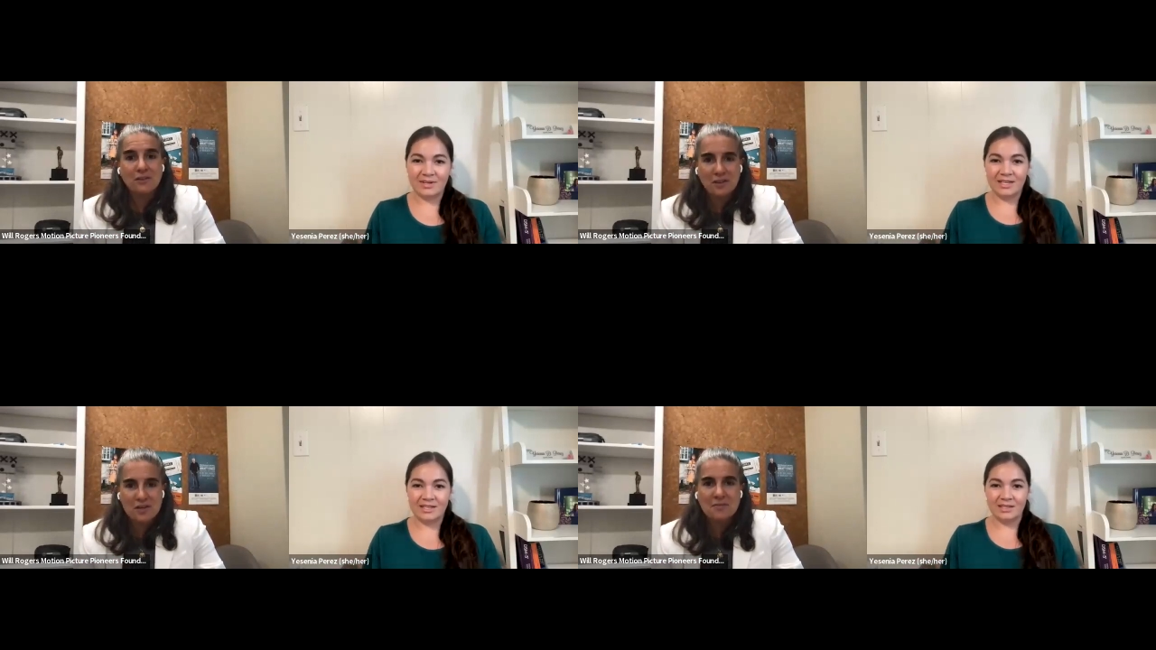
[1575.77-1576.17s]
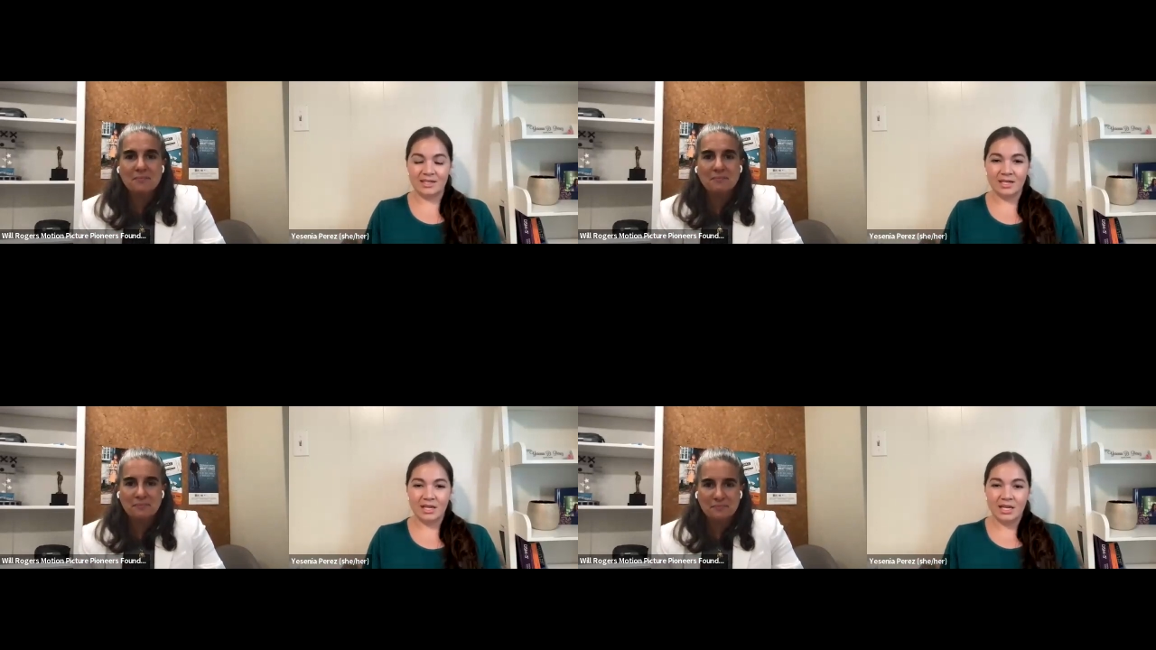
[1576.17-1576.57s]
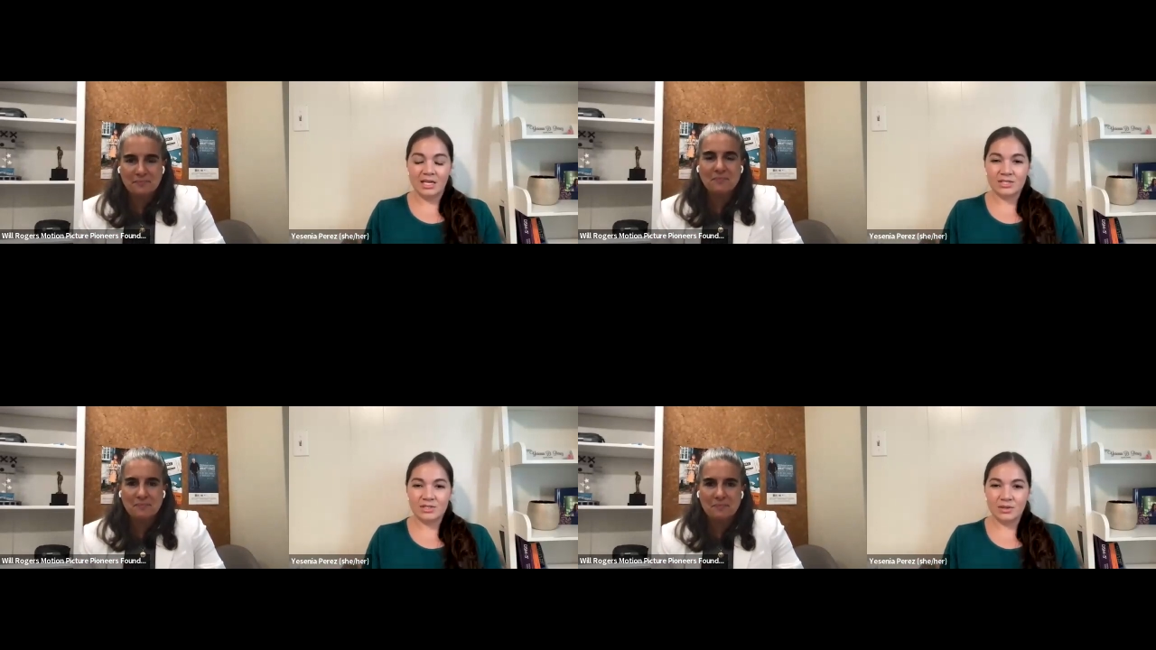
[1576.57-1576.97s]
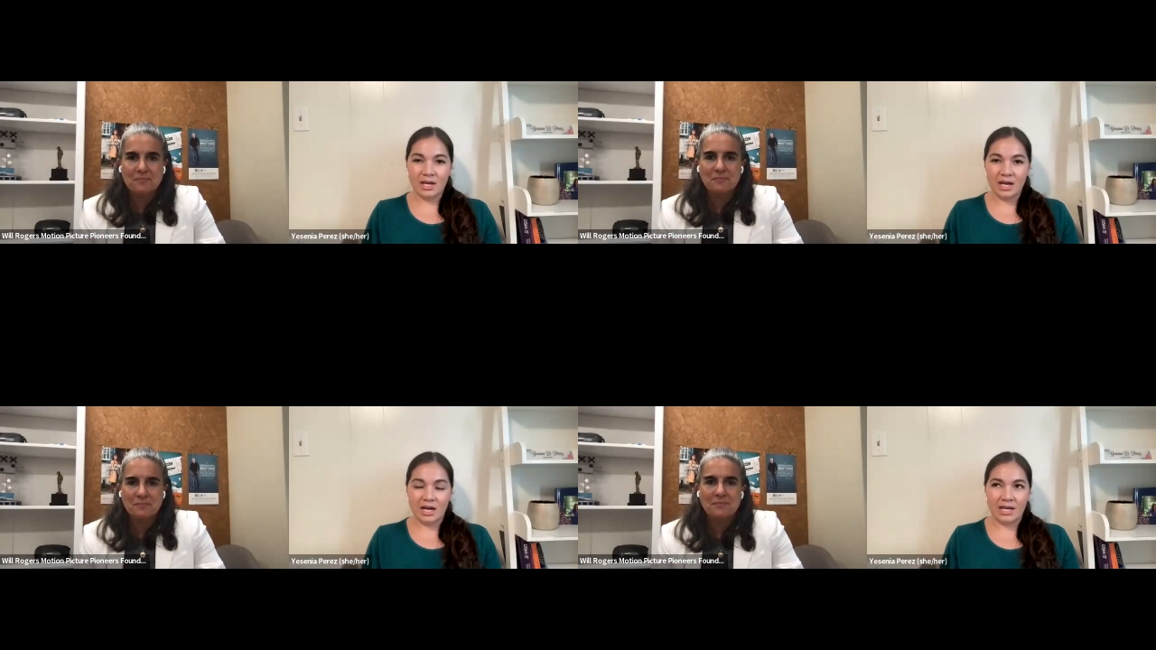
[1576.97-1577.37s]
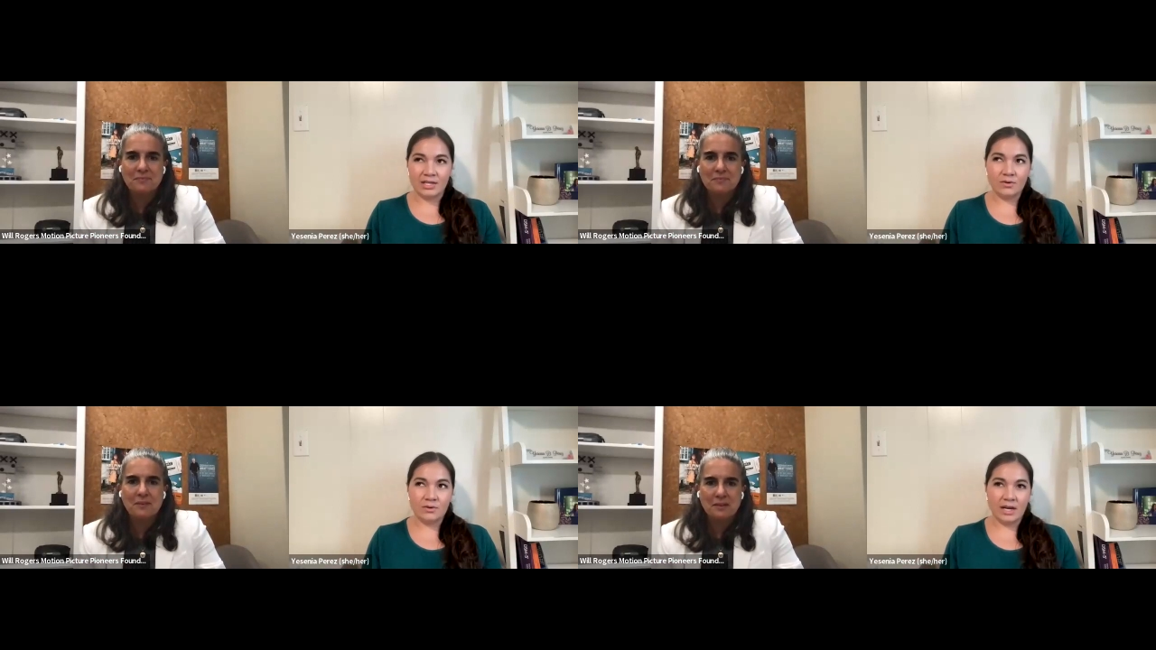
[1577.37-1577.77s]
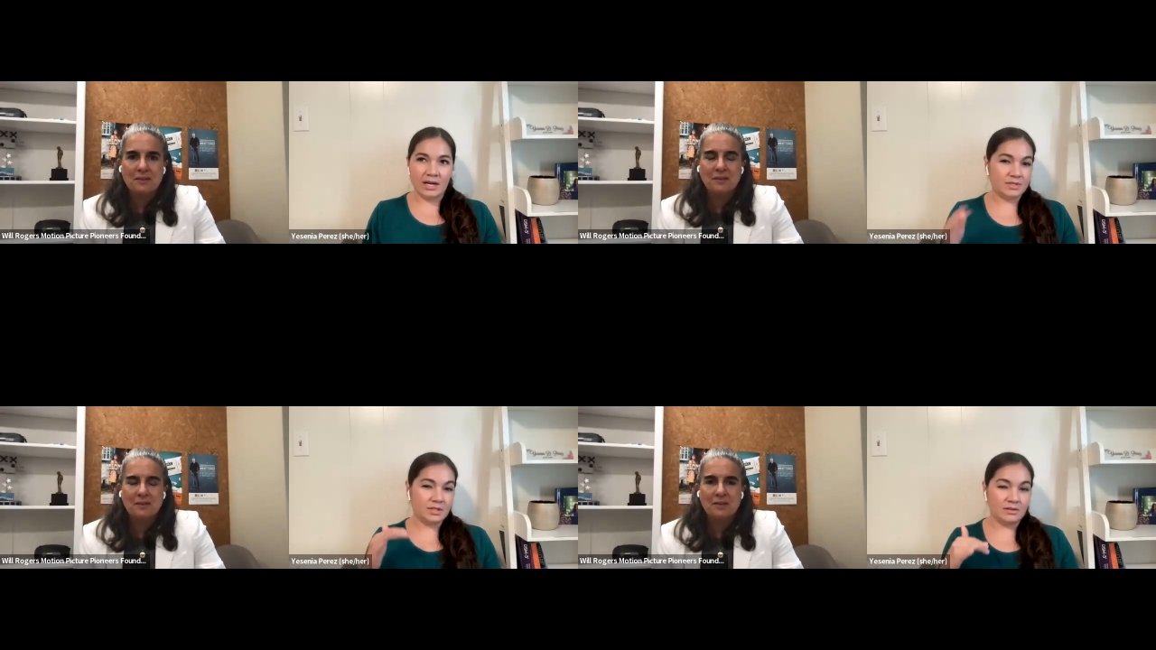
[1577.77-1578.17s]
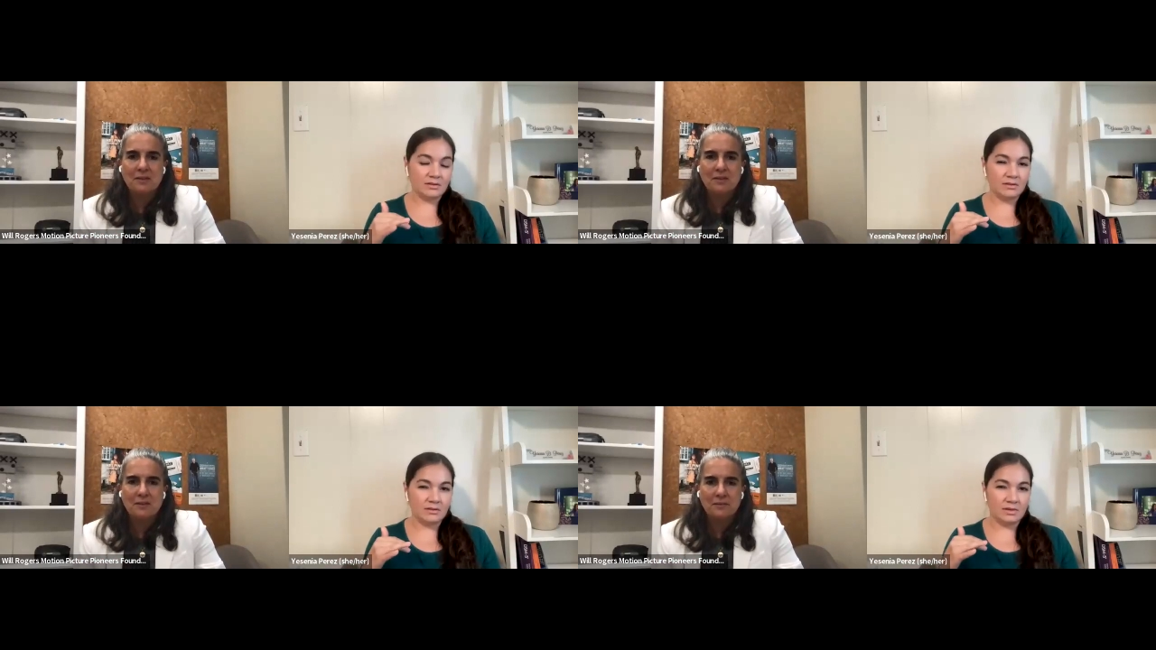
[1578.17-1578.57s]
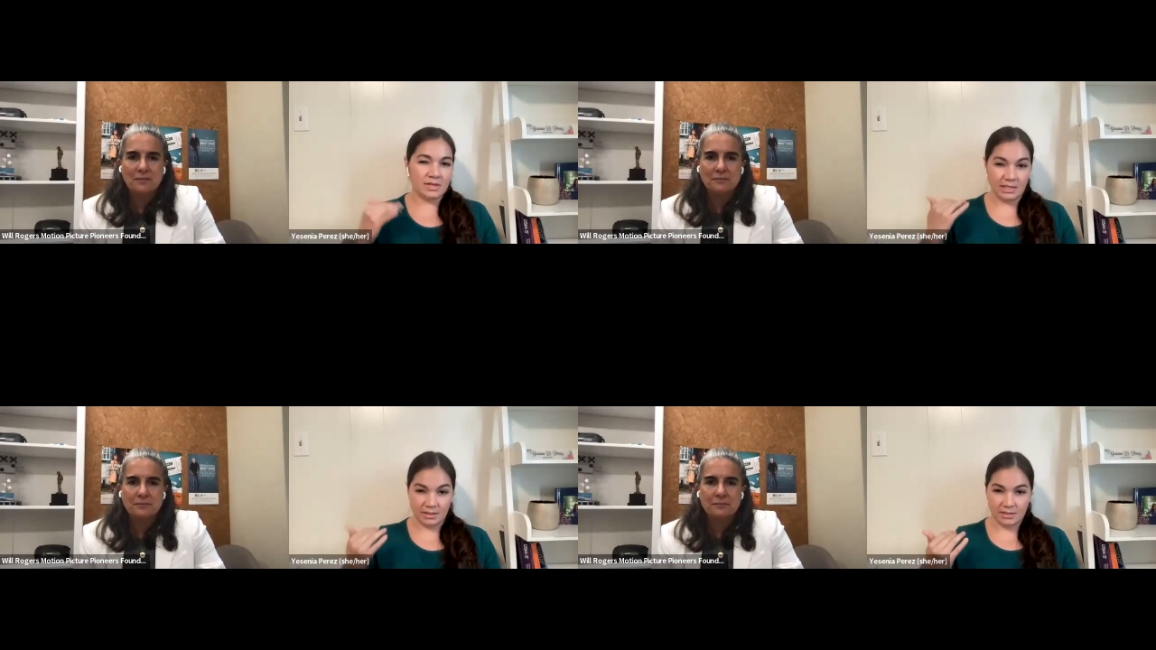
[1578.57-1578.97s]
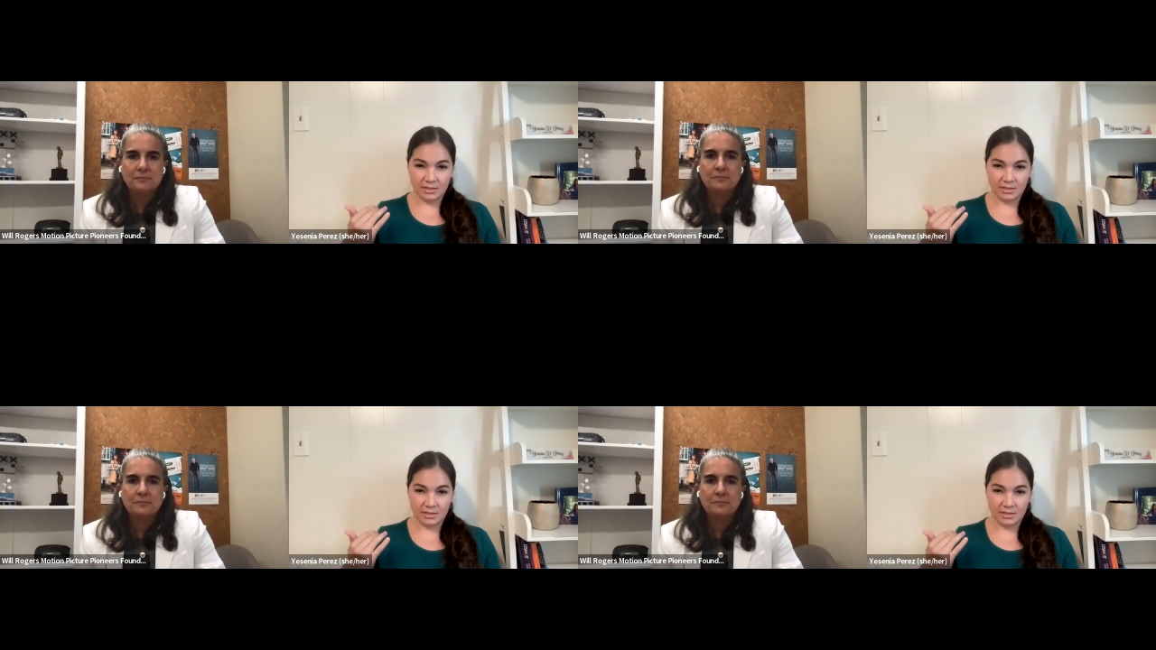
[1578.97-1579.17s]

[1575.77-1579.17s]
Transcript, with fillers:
Speaker 1: right? Like mm-hmm. so that I don't have to think